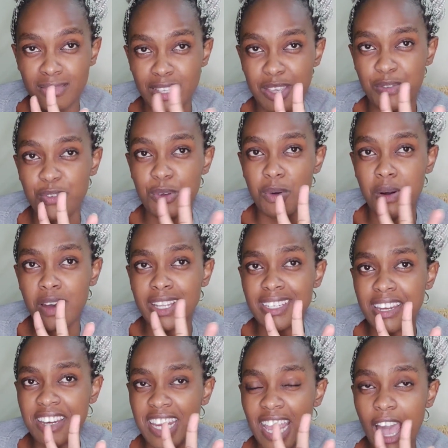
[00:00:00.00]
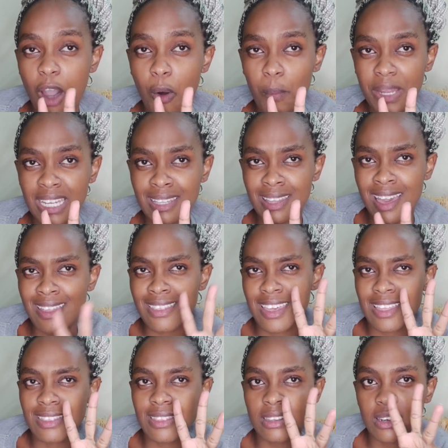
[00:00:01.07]
if you are wondering how many there are there
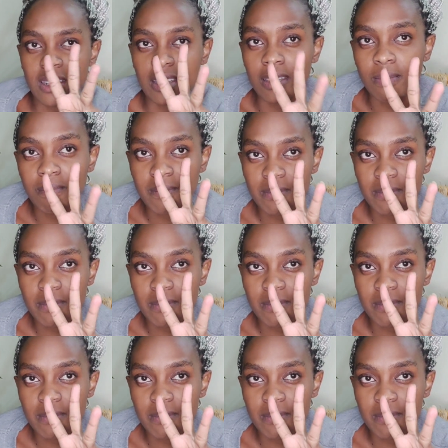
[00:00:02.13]
are three